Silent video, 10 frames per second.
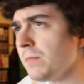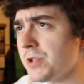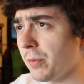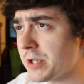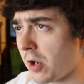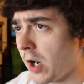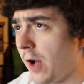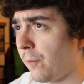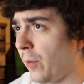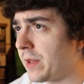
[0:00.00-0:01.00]
So we start
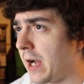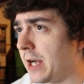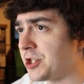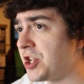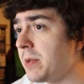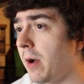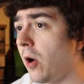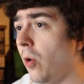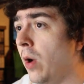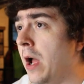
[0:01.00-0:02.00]
off with uh,
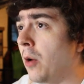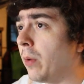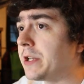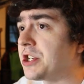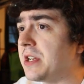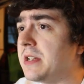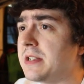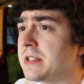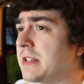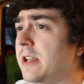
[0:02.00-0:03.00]
Chimo, which
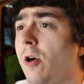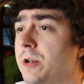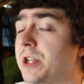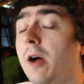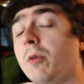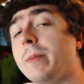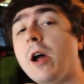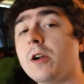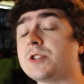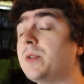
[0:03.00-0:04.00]
is the art style. I'm going to be
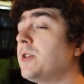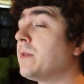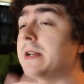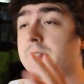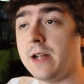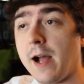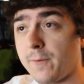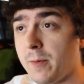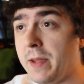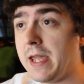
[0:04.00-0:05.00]
honest with you, it's not
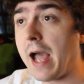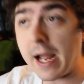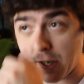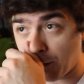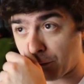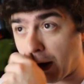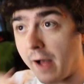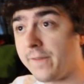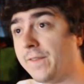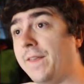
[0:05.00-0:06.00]
for me. I know for
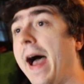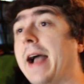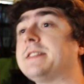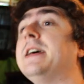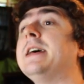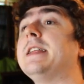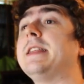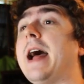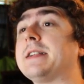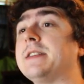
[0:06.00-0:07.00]
a fact
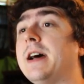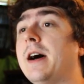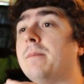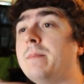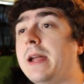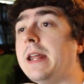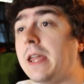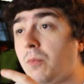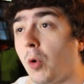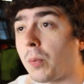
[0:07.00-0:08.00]
that uh,
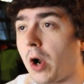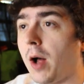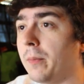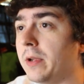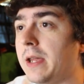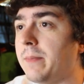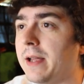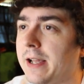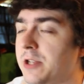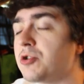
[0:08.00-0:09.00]
many will probably be
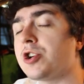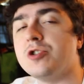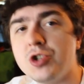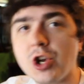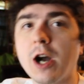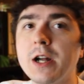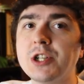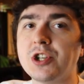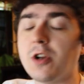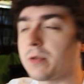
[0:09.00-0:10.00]
like, you shouldn't
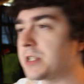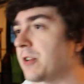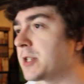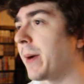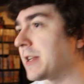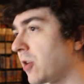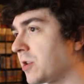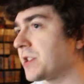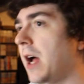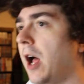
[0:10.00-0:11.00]
judge, you know, a series by its
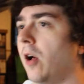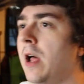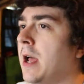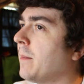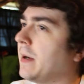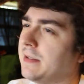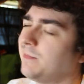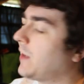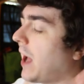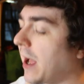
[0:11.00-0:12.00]
art style, but
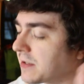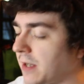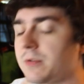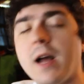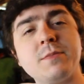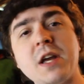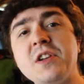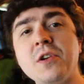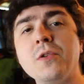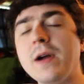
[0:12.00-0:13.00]
sometimes I
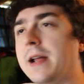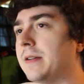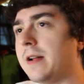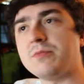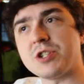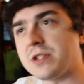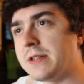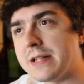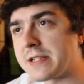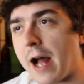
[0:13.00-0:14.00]
do, and I'm just,
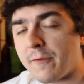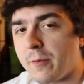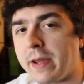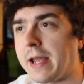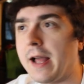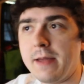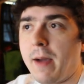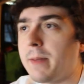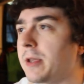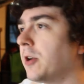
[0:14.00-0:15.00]
it's not for me. I, it
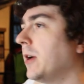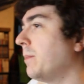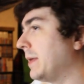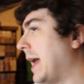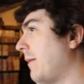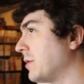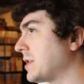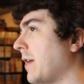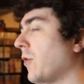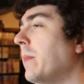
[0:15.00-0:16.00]
might be good, but that one's
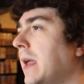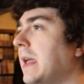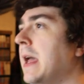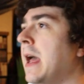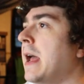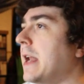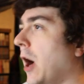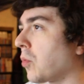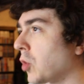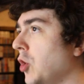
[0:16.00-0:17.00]
not for me.
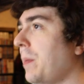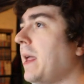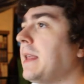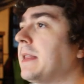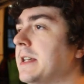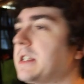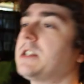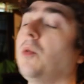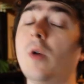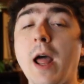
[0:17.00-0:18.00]
Now, RWBY, this is
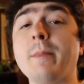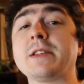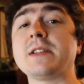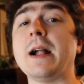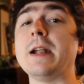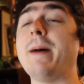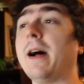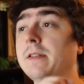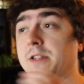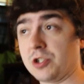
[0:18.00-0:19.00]
the one I'm excited
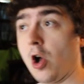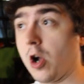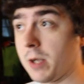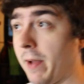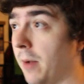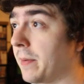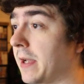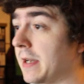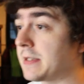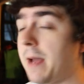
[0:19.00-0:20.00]
about to talk about,
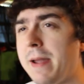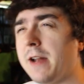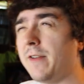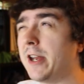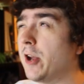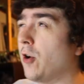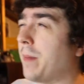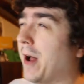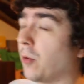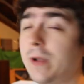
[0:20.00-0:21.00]
because I made a video
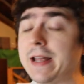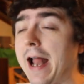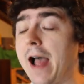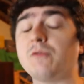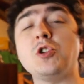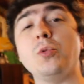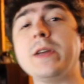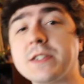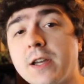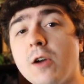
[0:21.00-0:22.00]
about a week and a half, two
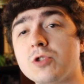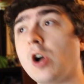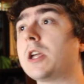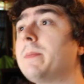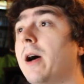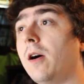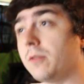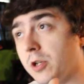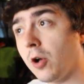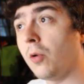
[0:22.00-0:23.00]
weeks ago, talking
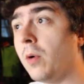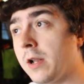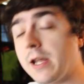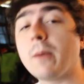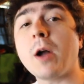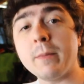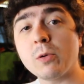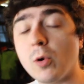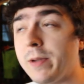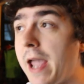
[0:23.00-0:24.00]
about, you know, the upcoming
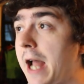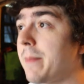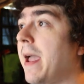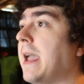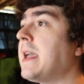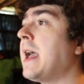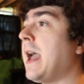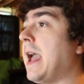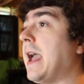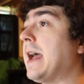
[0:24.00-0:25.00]
RWBY anime,
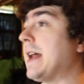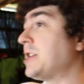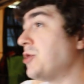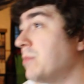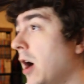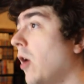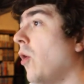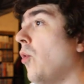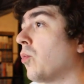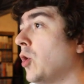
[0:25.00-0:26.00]
and as you
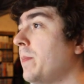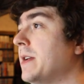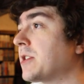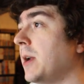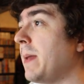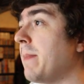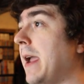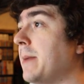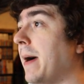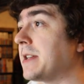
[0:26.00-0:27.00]
know, RWBY is going to be
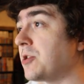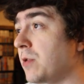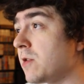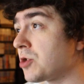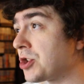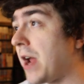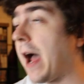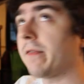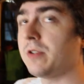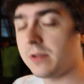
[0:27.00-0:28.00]
made by Studio
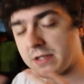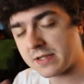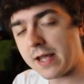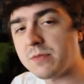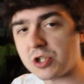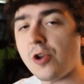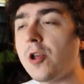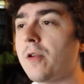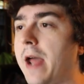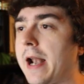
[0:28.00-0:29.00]
Shaft, the same
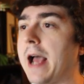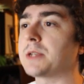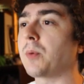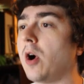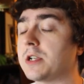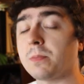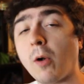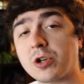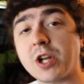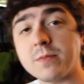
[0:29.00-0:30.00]
studio that has brought us
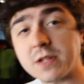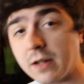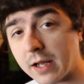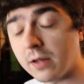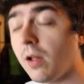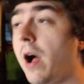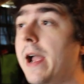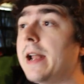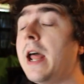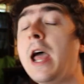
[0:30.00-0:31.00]
March Comes In Like a
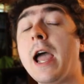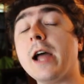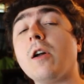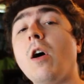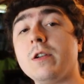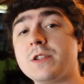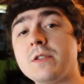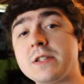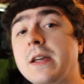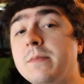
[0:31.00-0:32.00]
Lion, and also
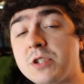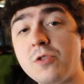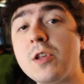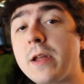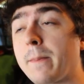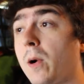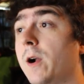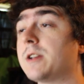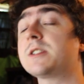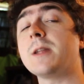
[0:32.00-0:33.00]
the same studio that
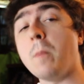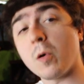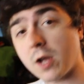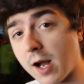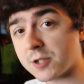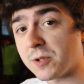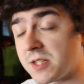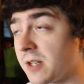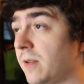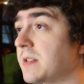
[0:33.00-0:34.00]
brought us the Monogatari
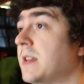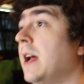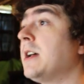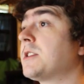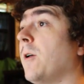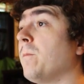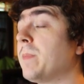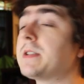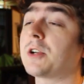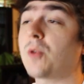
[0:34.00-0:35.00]
series. So,
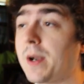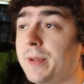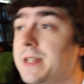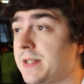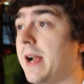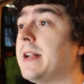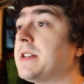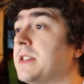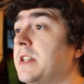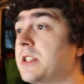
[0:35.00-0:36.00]
it's incredibly exciting to
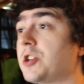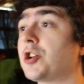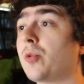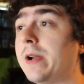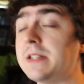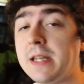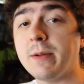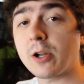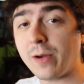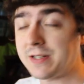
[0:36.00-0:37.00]
see such a great team
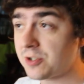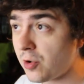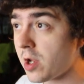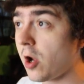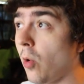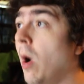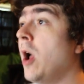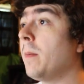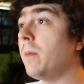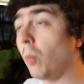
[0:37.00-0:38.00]
and a great studio
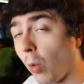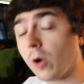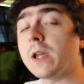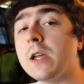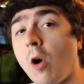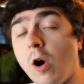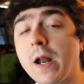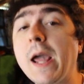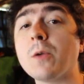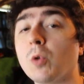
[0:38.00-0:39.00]
working on
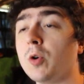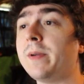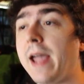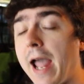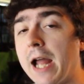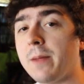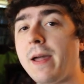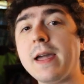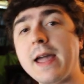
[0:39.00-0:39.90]
a RWBY anime.